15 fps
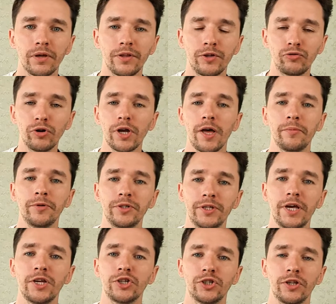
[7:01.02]
the
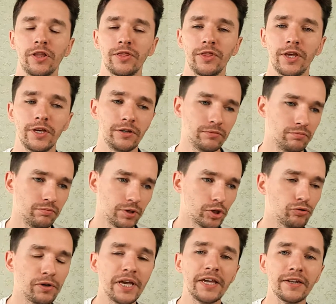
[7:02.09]
recommendation and they
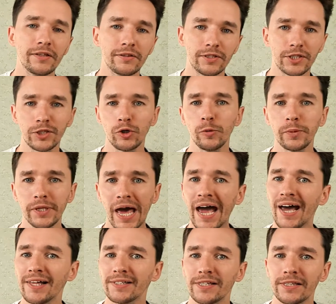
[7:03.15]
created stupid
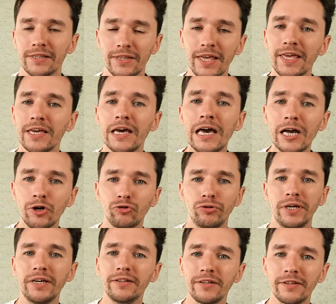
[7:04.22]
ads and they
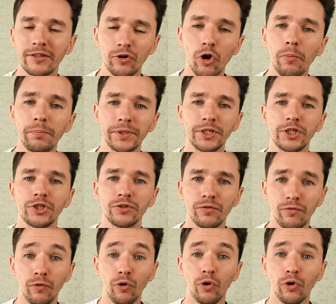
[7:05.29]
created the competition
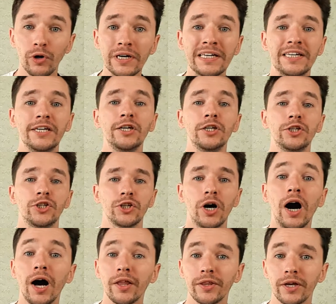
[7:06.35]
for each
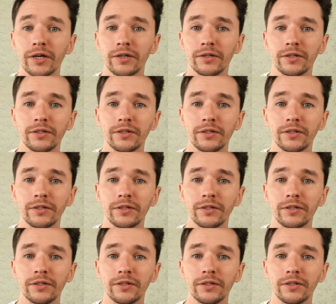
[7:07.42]
other.